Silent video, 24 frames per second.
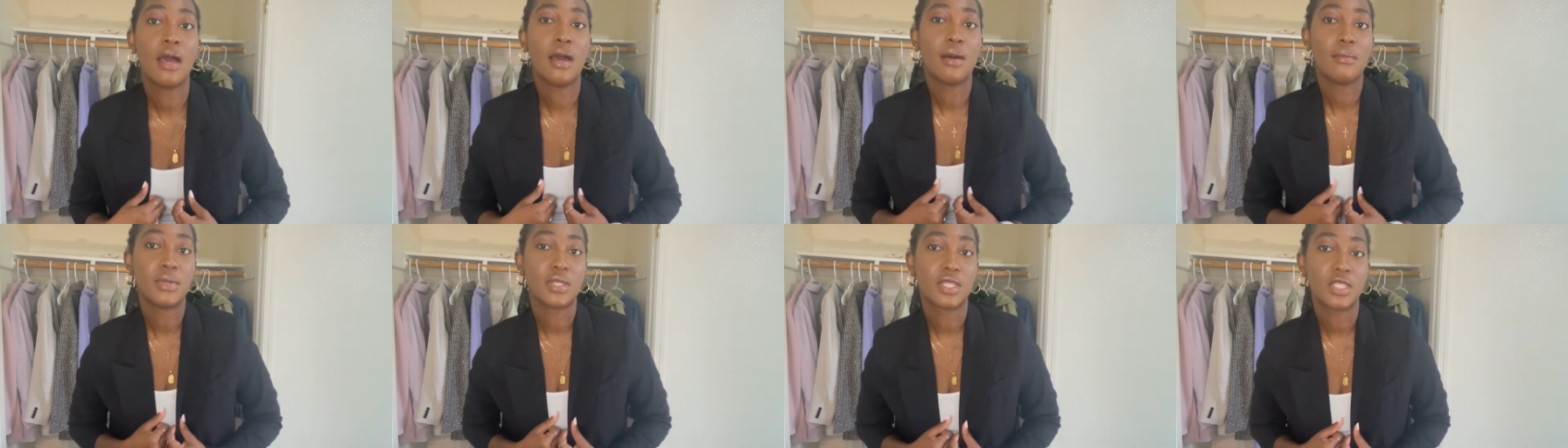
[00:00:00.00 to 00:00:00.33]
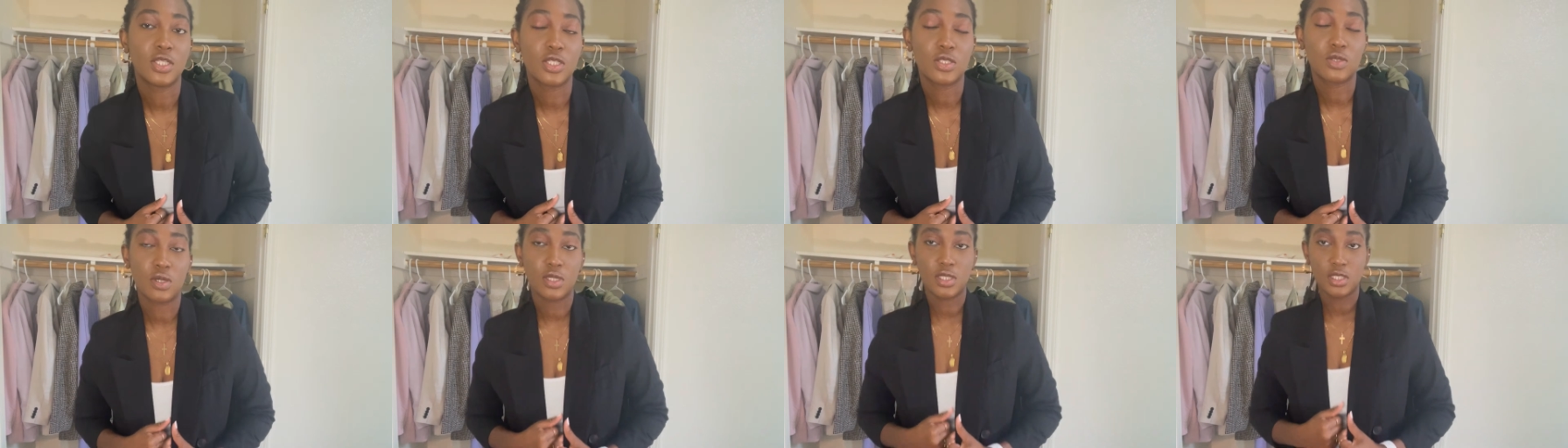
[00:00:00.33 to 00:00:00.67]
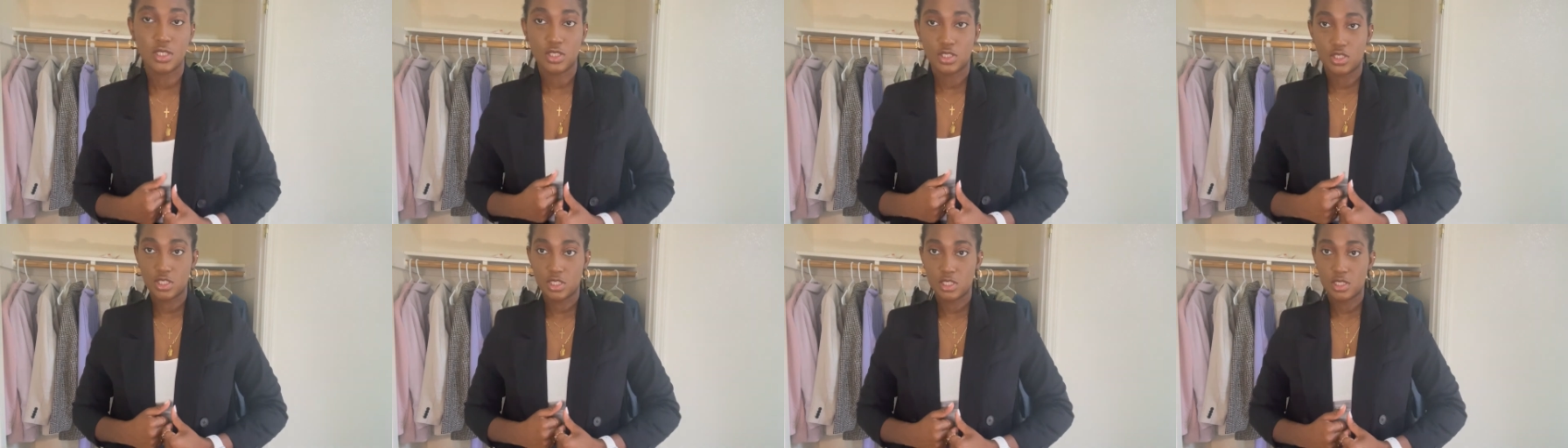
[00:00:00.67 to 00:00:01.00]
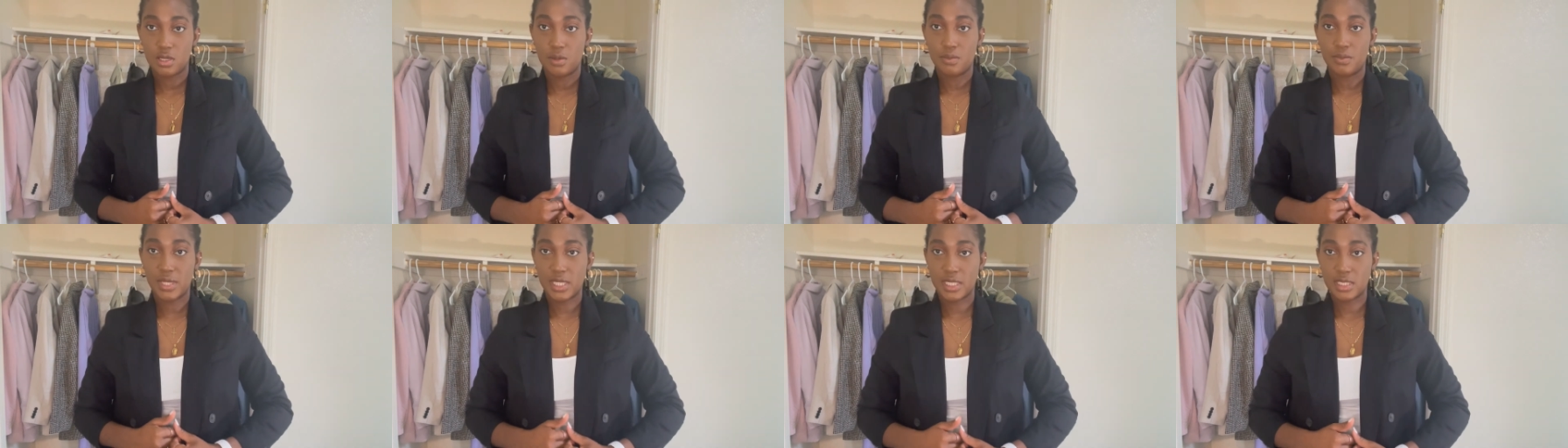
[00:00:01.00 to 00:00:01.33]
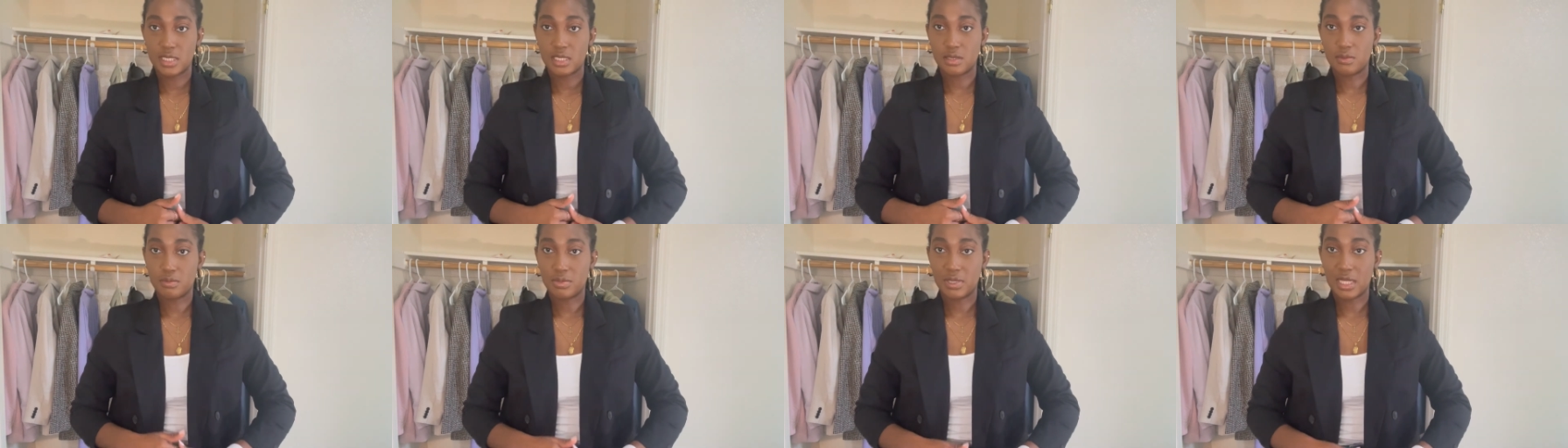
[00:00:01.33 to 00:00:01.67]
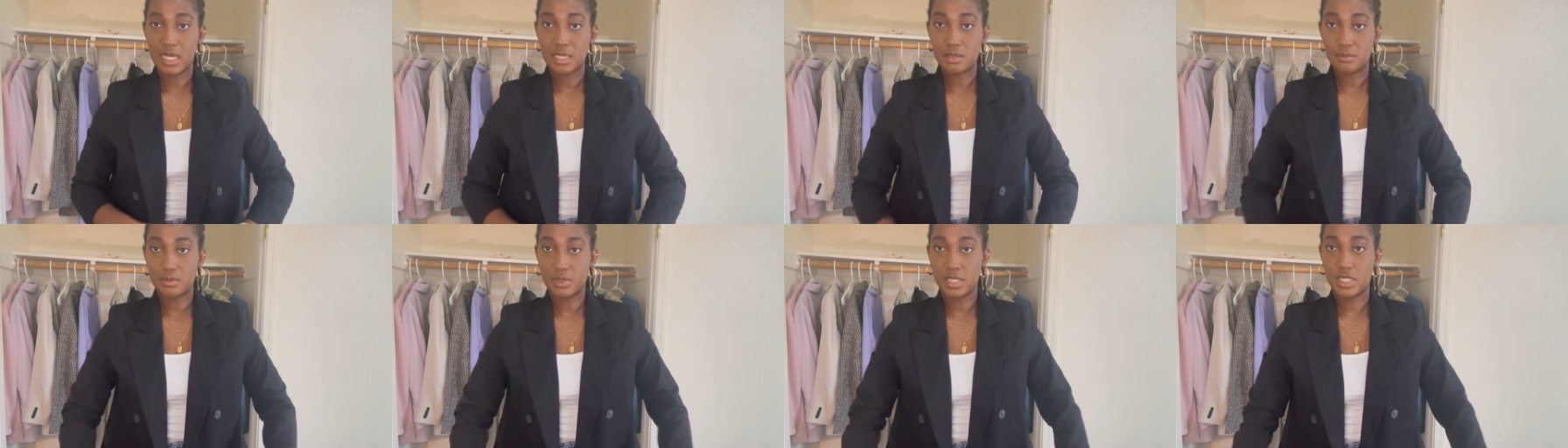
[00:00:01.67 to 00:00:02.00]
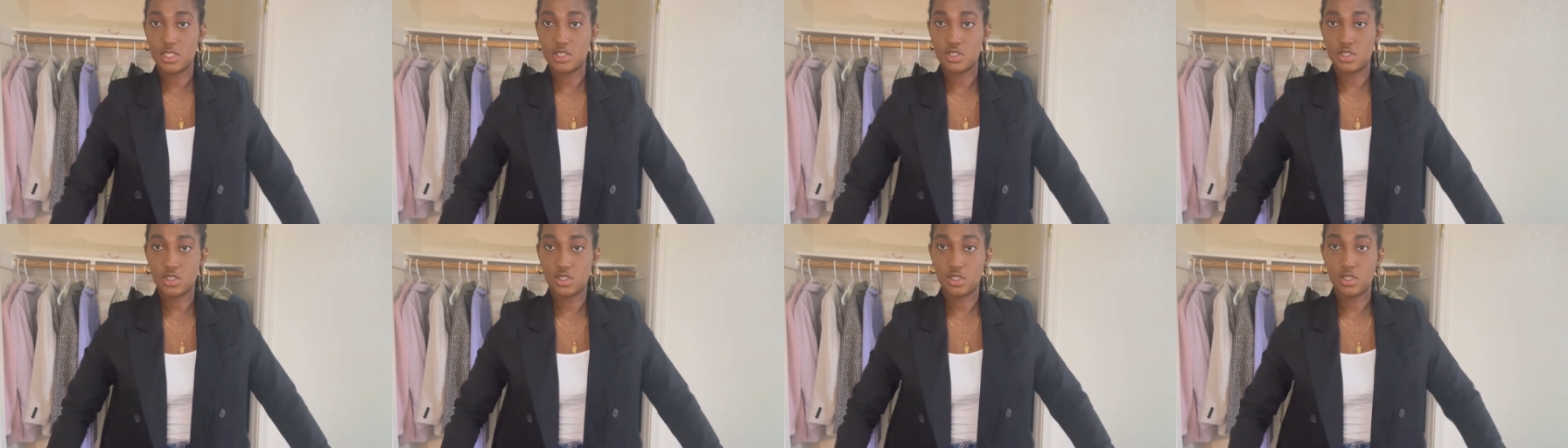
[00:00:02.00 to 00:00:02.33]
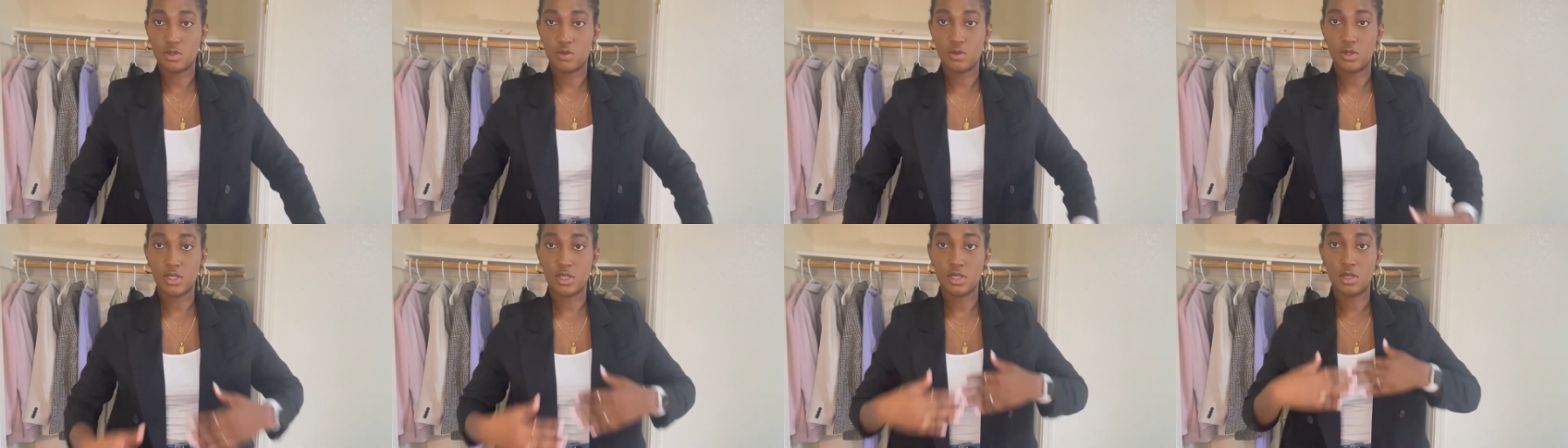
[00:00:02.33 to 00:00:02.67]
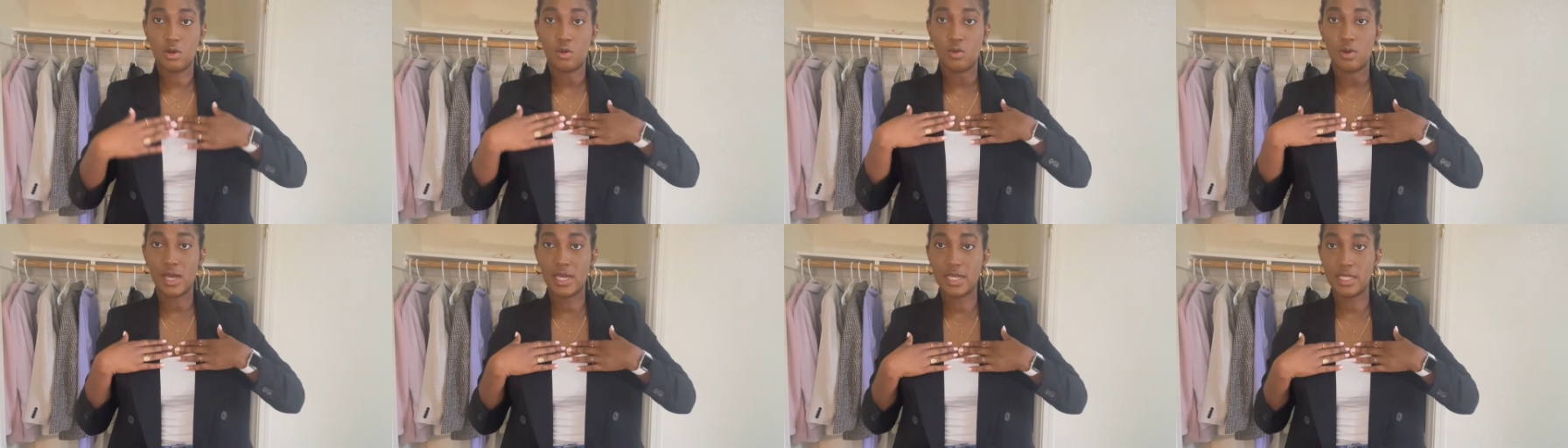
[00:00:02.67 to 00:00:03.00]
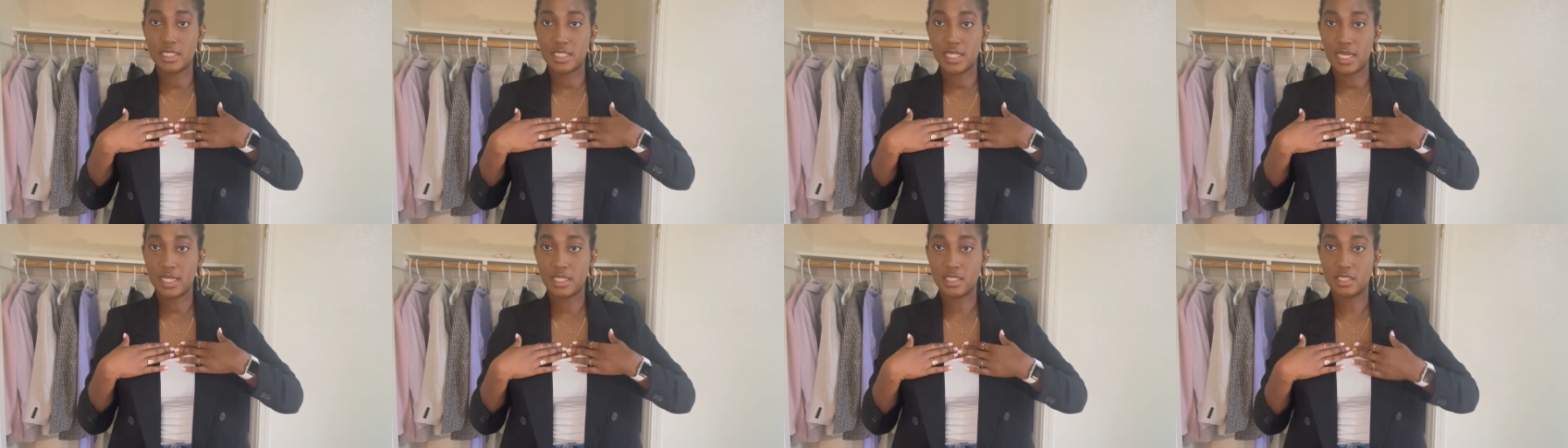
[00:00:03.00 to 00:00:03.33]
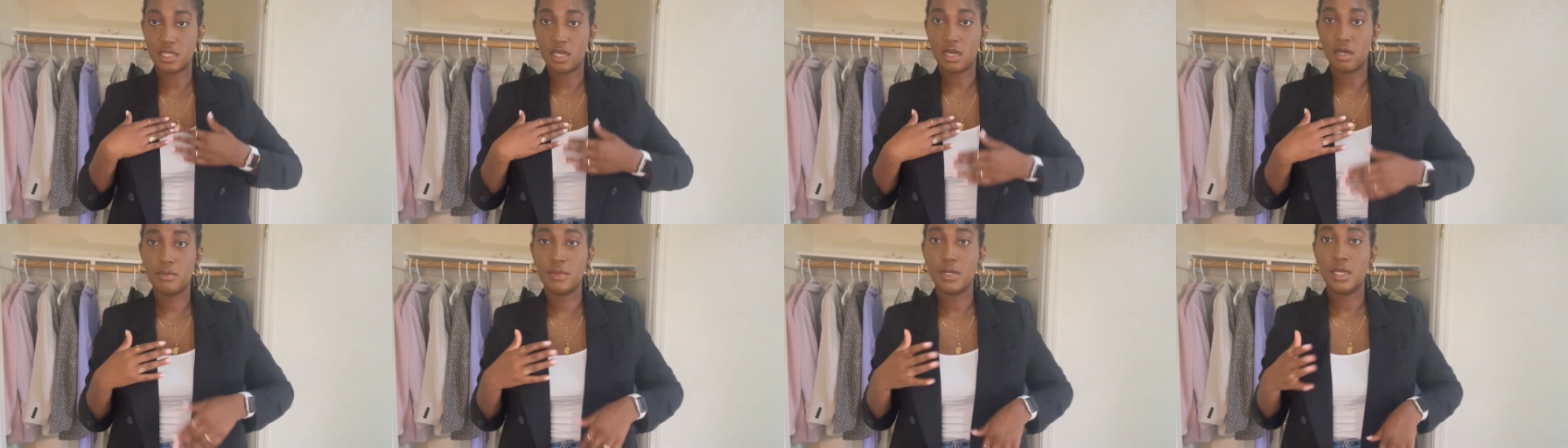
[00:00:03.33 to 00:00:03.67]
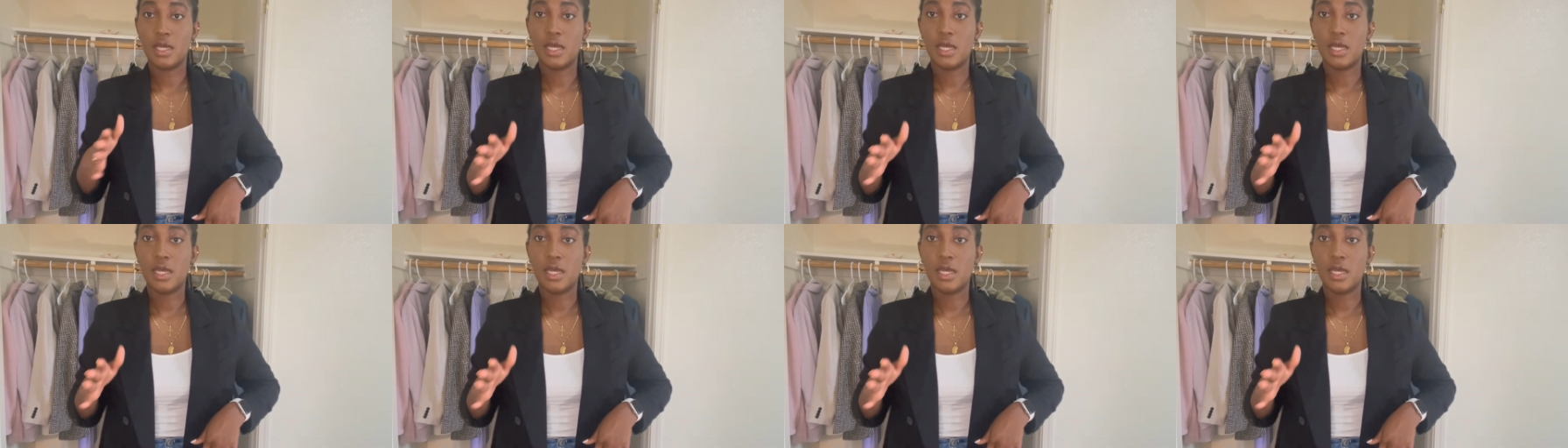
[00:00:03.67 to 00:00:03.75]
but this one is just a basic black blazer with a white tank top